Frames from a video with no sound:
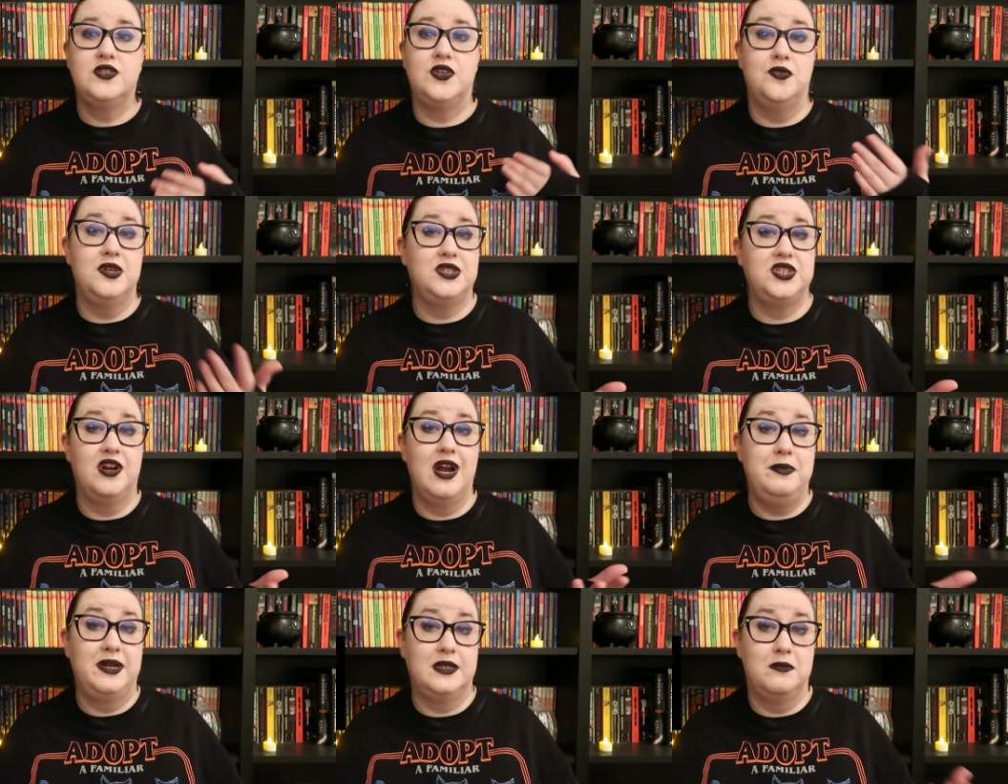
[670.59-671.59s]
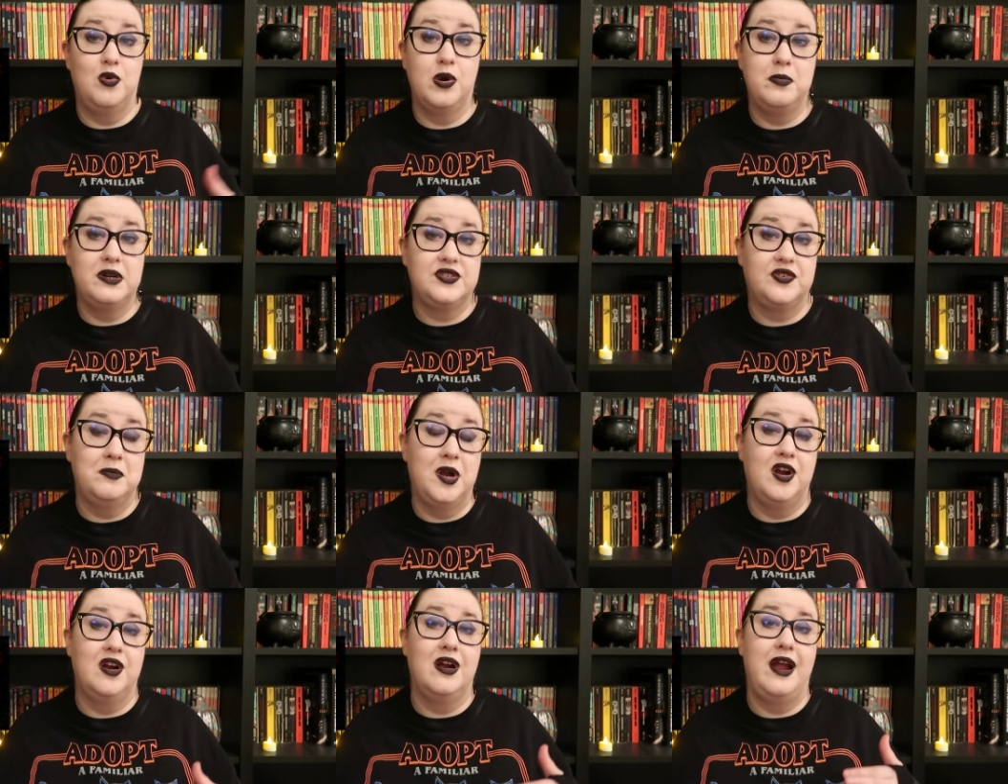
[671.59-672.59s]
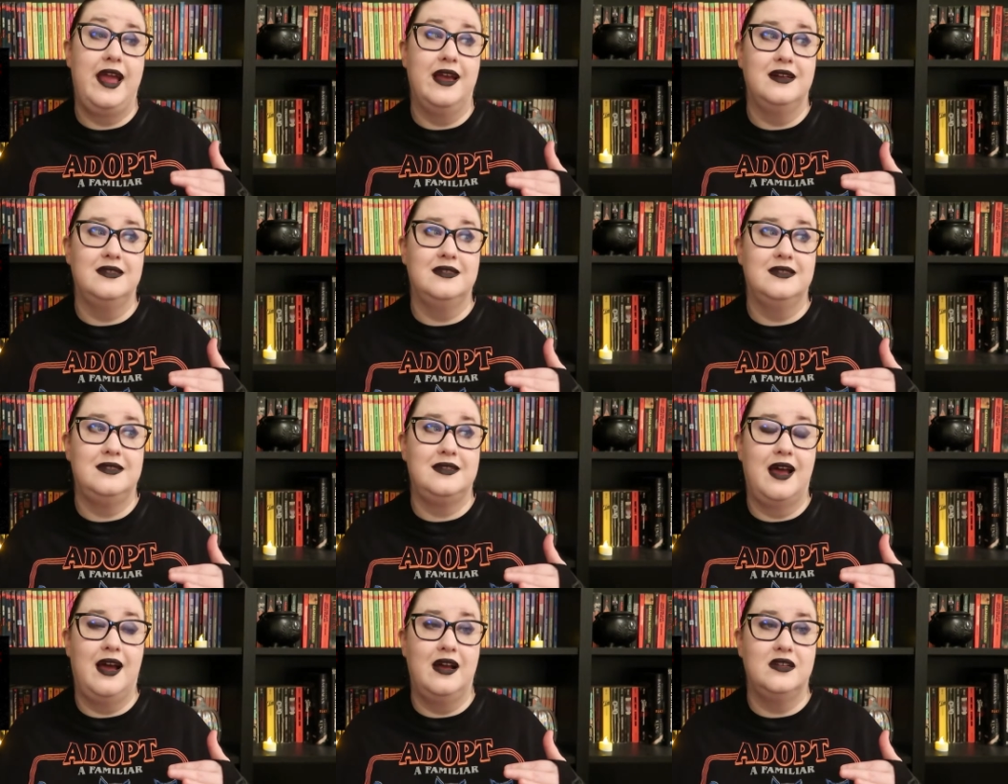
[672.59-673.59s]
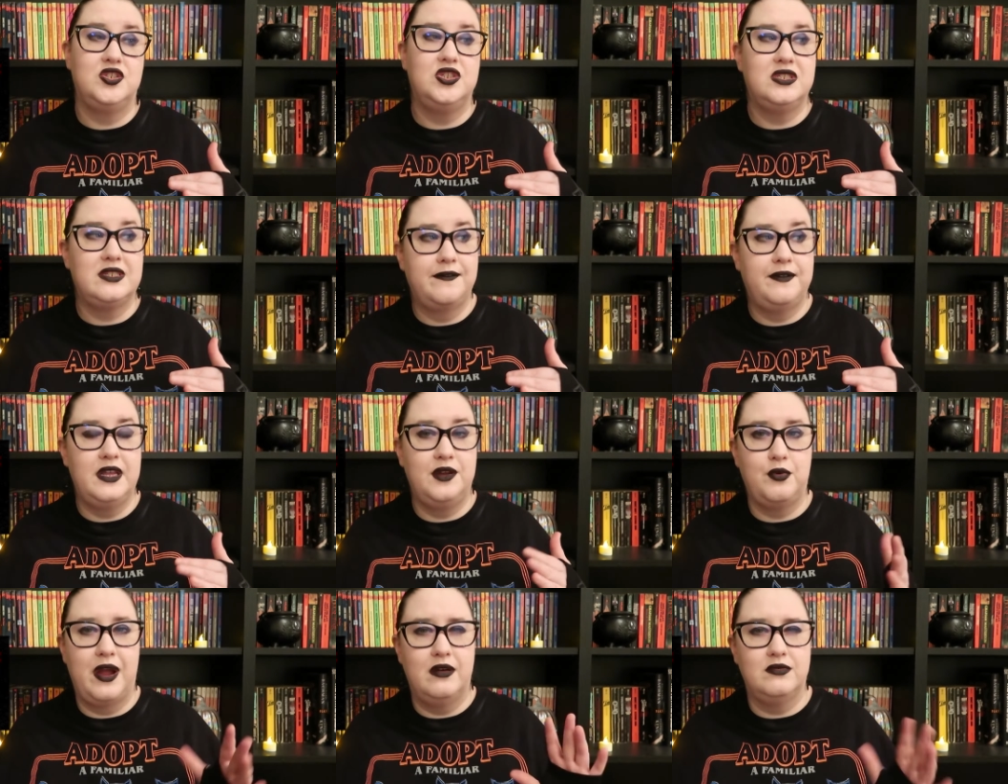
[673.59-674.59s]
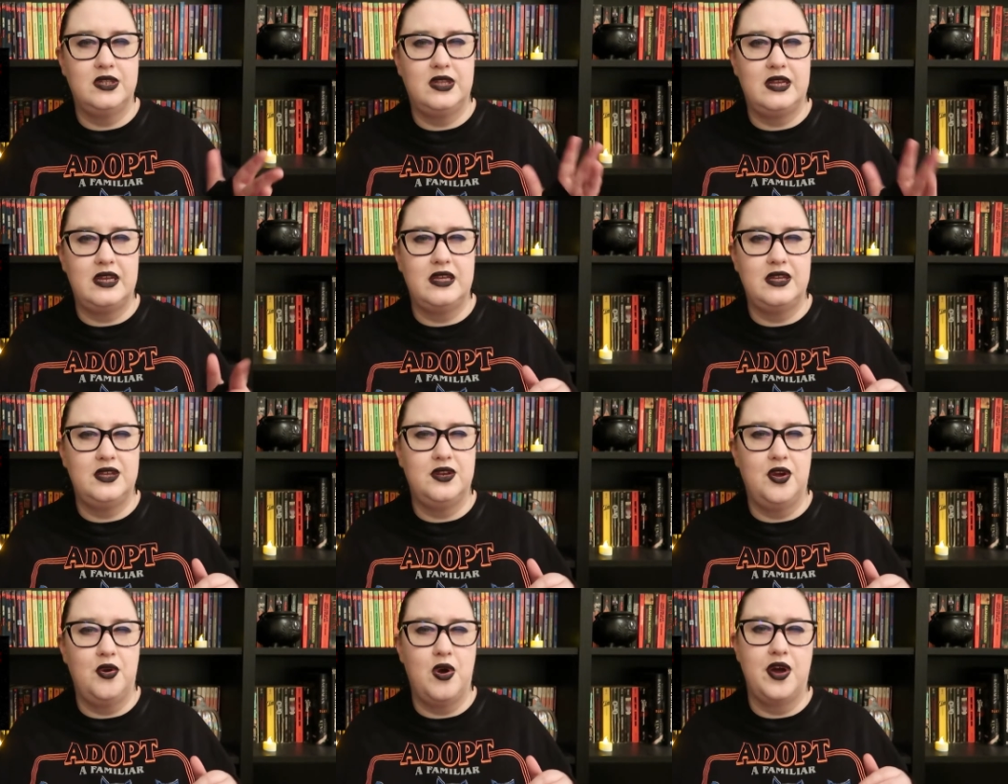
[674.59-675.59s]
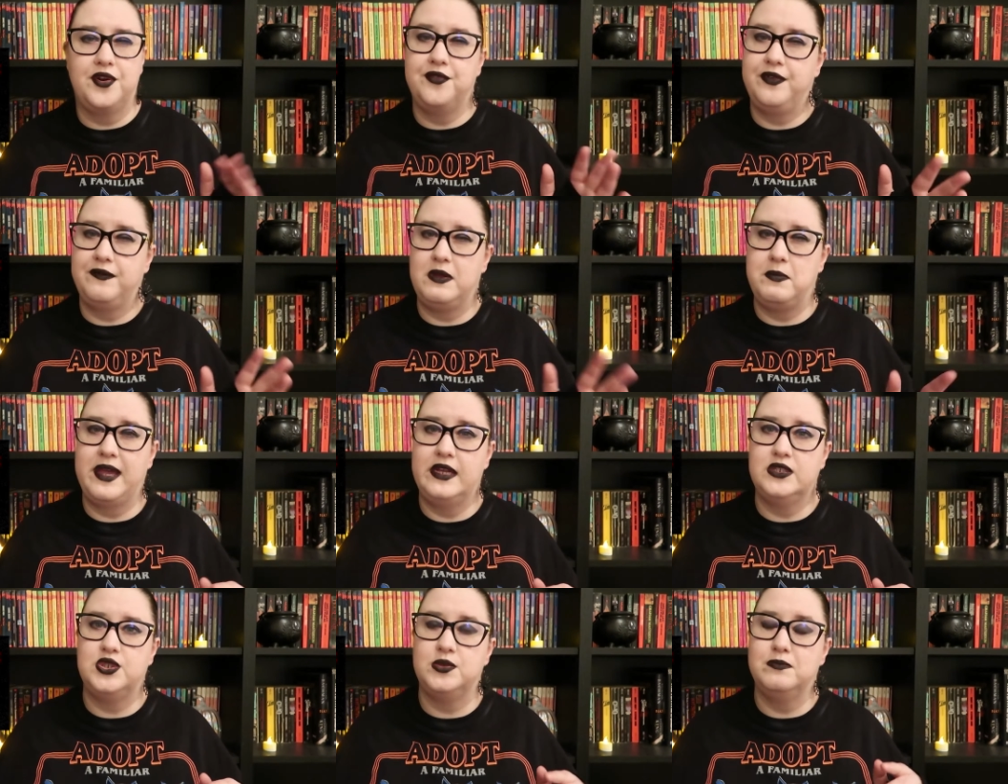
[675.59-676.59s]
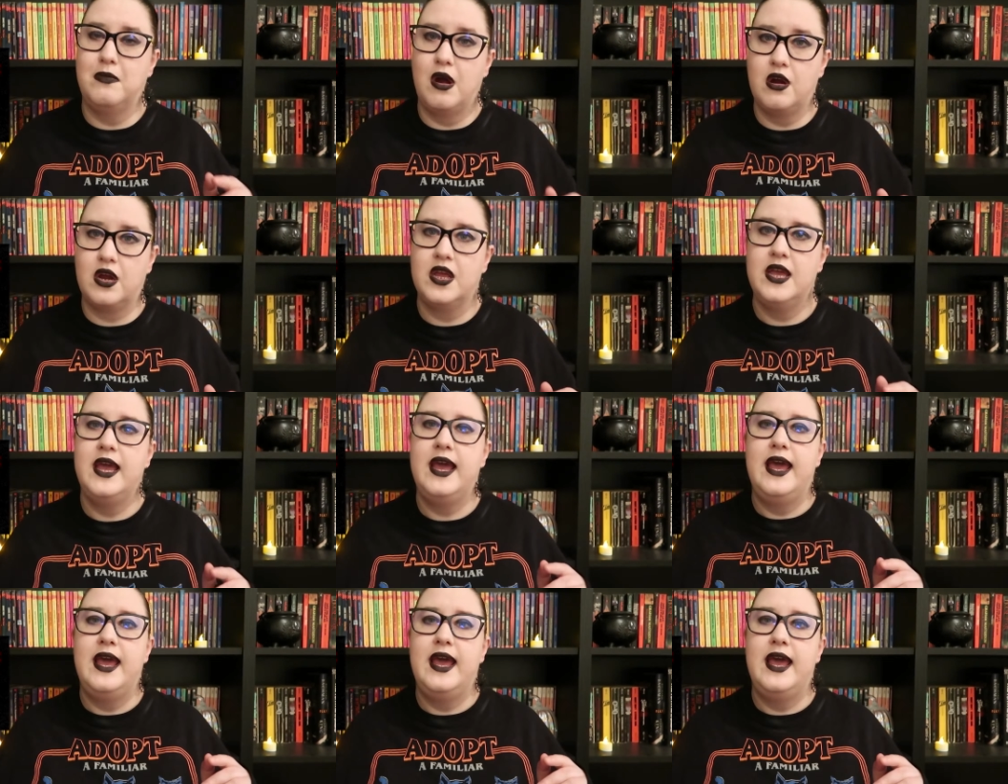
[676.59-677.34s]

So this year I picked up more books from her and uh, she's definitely around the, you know, 150 page mark